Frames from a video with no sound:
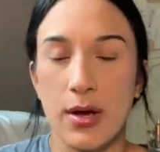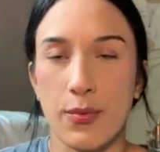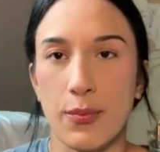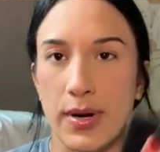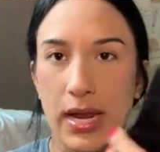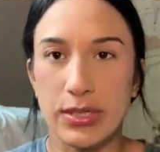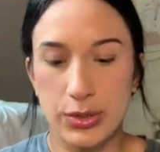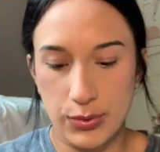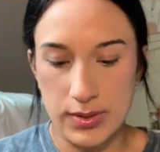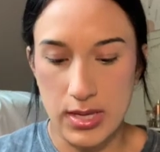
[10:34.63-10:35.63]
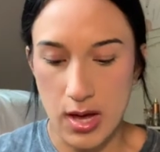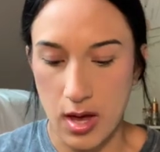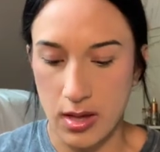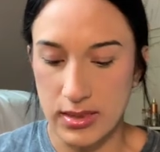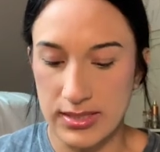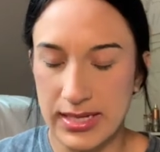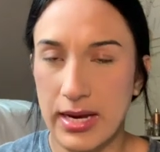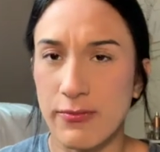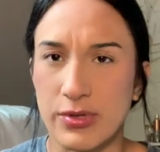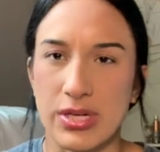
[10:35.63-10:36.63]
when I do uh this
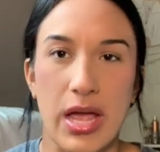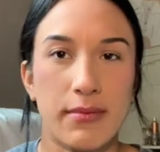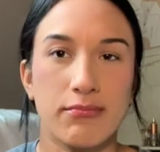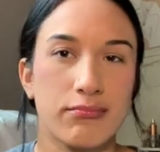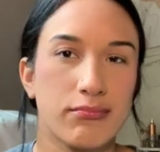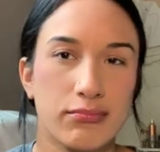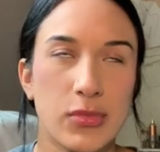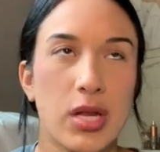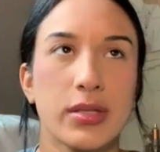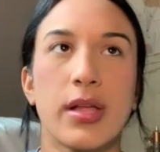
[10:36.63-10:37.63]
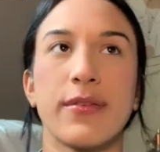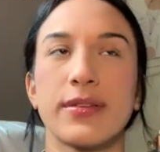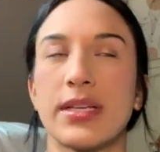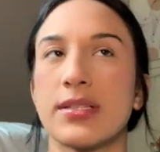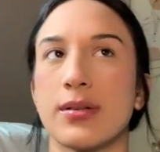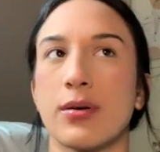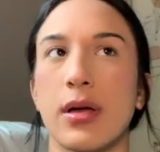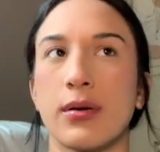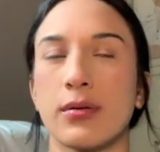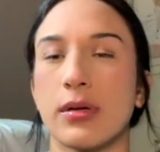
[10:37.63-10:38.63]
hand, which I'm not a lefty, so I
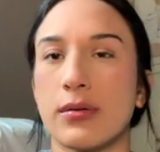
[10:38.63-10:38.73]
don't